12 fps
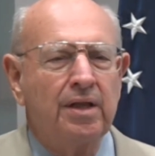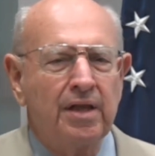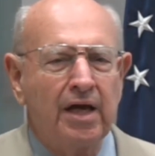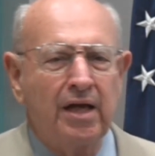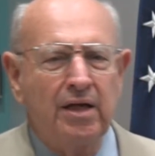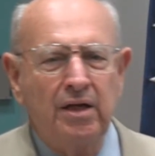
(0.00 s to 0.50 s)

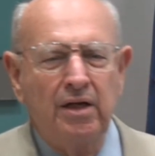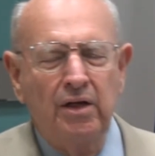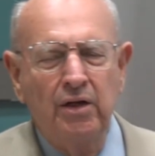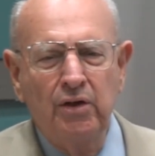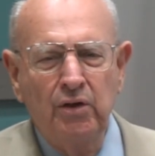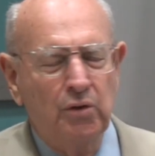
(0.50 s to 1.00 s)
that
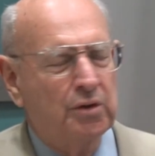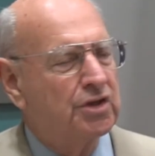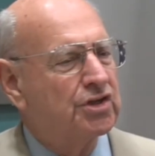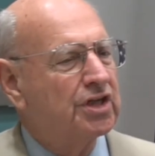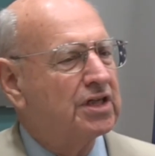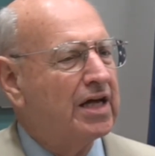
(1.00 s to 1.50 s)
you
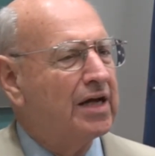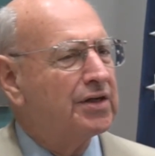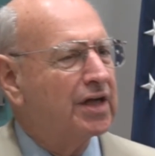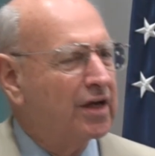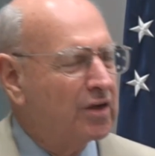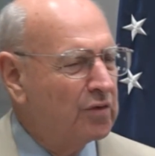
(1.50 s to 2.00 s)
could sit
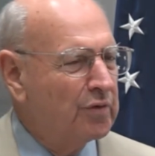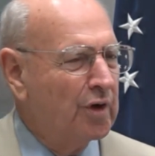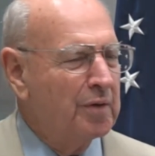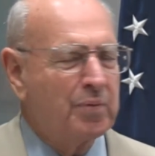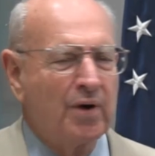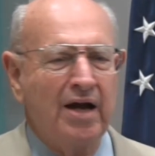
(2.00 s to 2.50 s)
down together
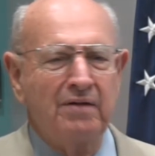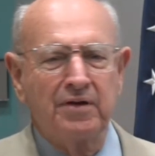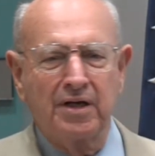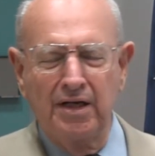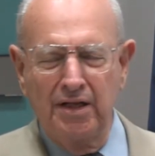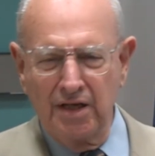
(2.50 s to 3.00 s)
very
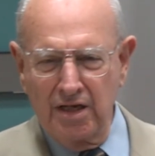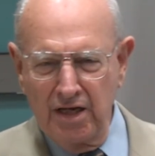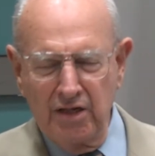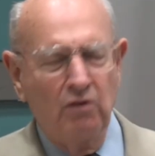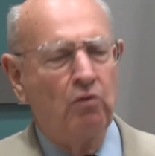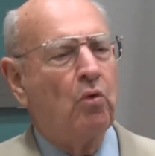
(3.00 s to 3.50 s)
privately, the
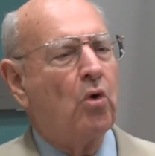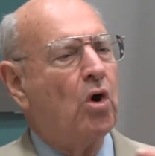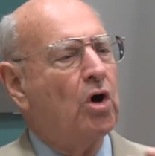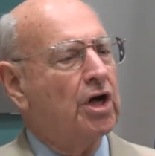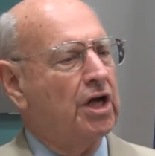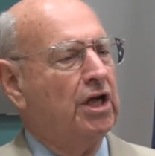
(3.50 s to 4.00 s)
kind of
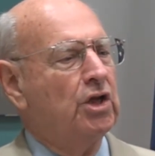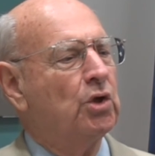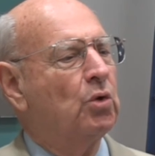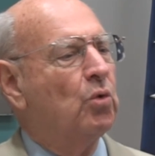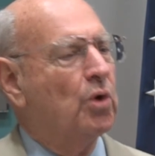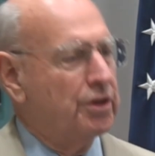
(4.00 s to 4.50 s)
walk in
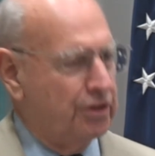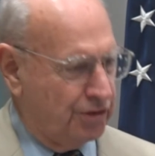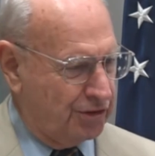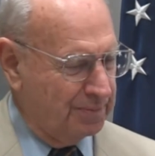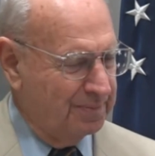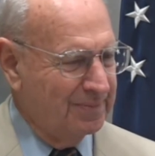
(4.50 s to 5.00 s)
the
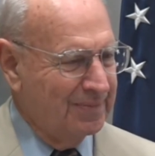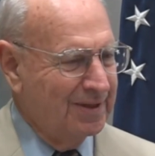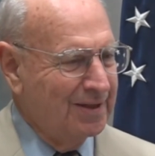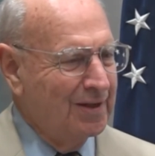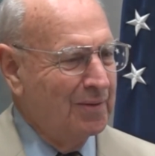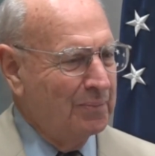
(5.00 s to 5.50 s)
woods
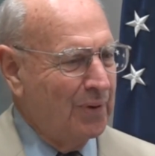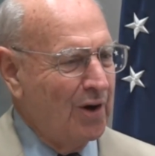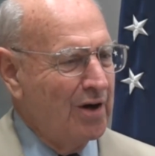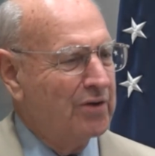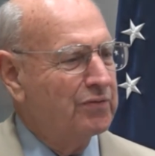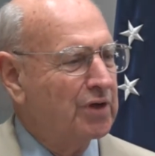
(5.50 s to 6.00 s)

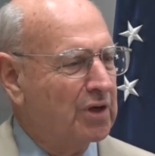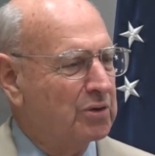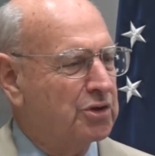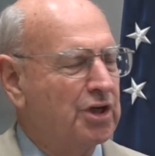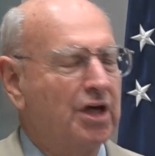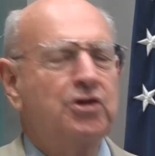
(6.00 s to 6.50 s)
part of
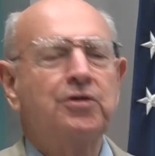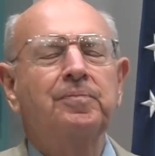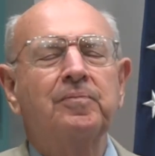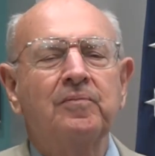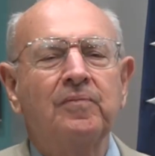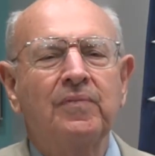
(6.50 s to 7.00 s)
negotiation,
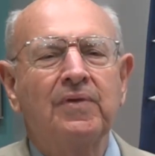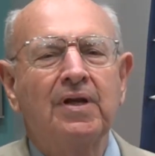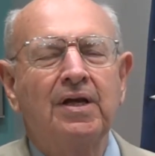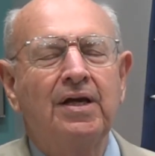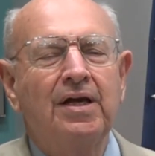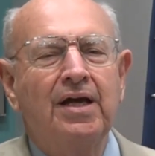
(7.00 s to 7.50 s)

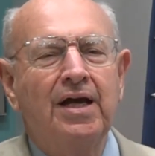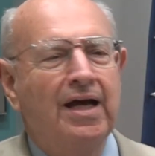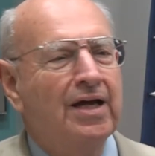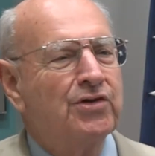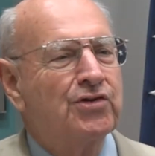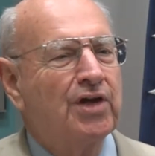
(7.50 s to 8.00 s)

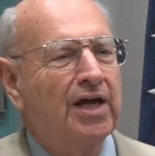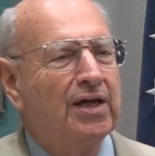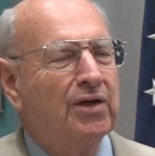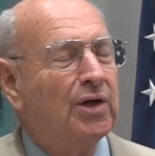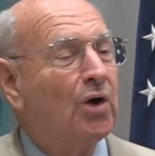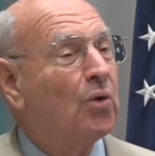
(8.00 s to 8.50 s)
and
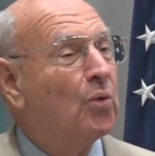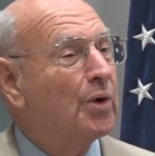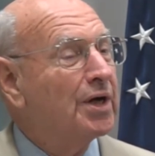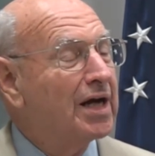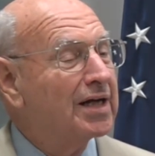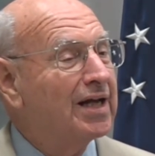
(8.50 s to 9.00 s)
say, you know,
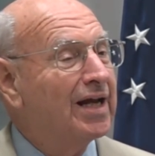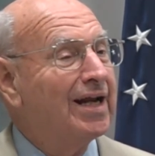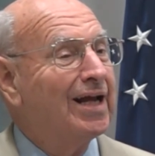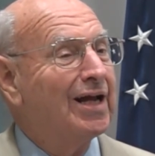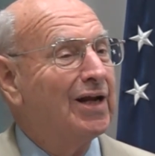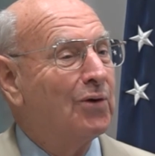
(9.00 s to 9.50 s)
we're not
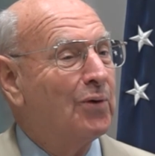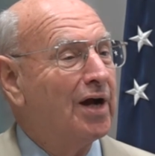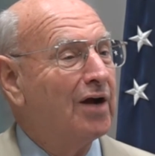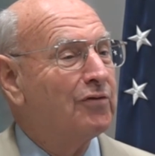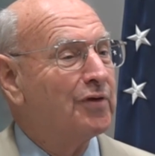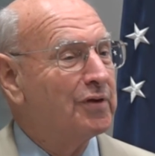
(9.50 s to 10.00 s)
getting
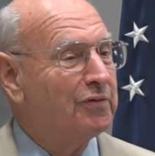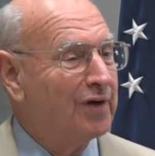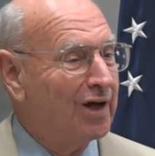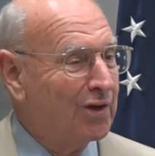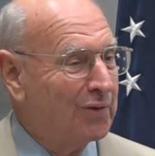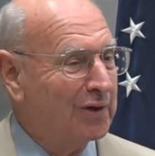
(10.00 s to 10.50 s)
anywhere for the
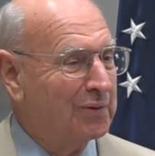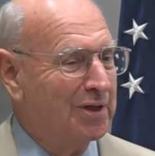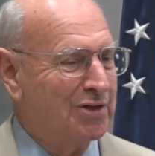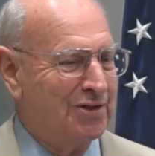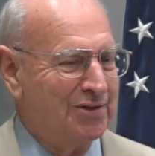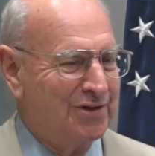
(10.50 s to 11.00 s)
following
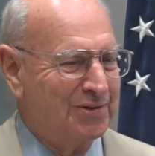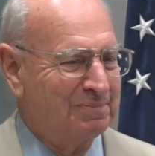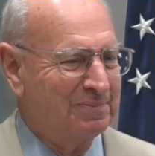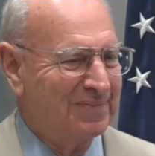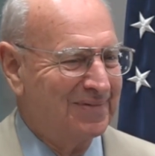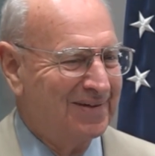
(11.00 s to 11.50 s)
reasons.